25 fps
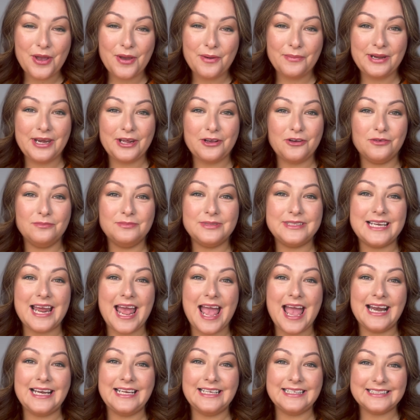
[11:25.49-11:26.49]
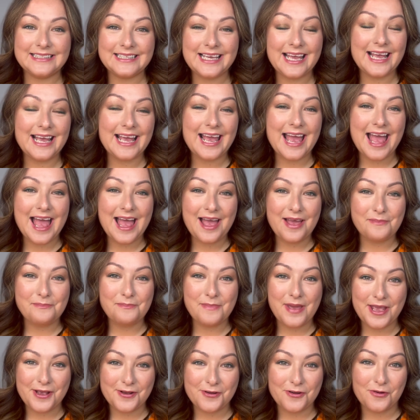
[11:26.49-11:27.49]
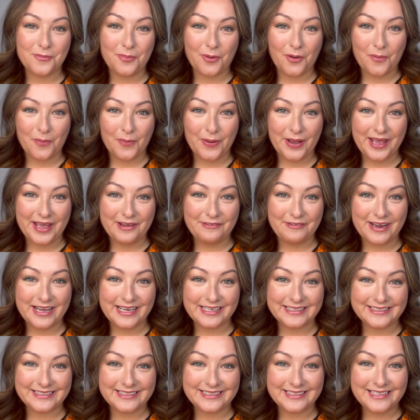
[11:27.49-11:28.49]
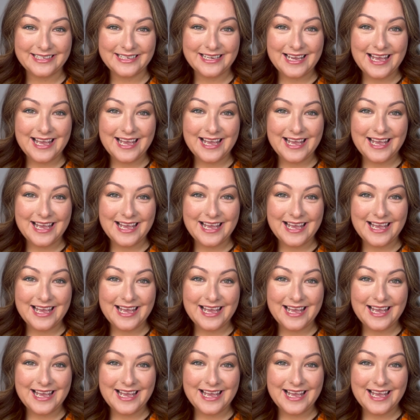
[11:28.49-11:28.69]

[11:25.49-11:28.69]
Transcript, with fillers: when it comes to any skincare and makeup queries.